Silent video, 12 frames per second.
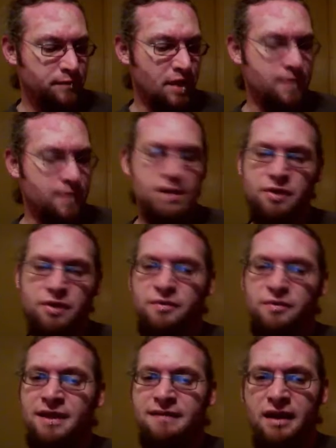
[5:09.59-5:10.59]
So I couldn't
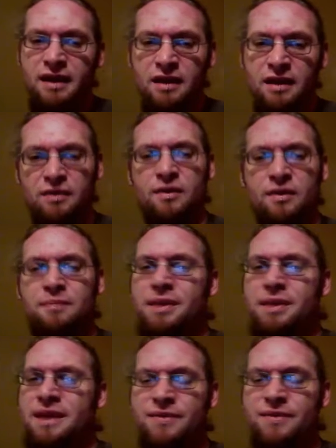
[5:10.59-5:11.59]
really dig into it.
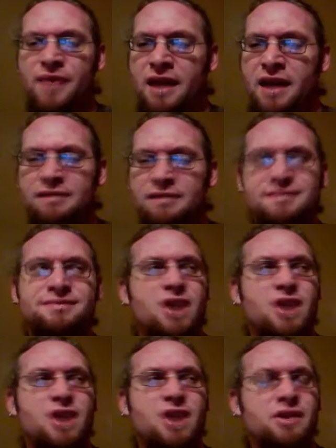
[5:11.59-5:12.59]
But even then,
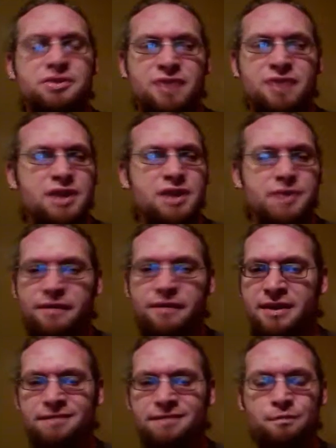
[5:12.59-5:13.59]
Doctor Strange, whenever
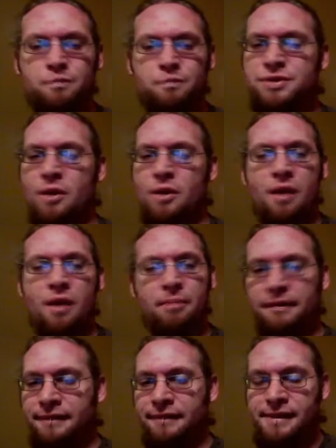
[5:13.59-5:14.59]
he'd show up
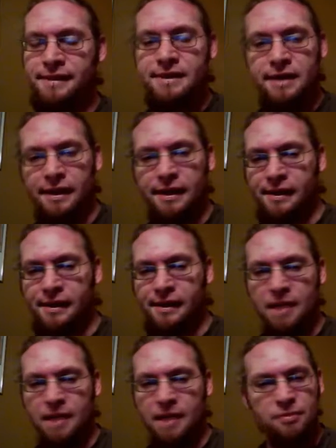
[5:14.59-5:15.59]
in
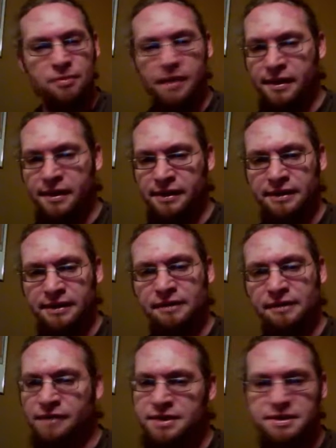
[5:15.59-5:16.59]
Captain America,
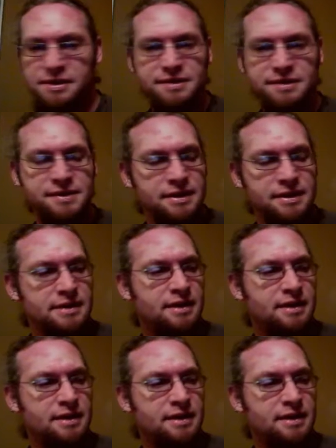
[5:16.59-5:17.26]
Avengers,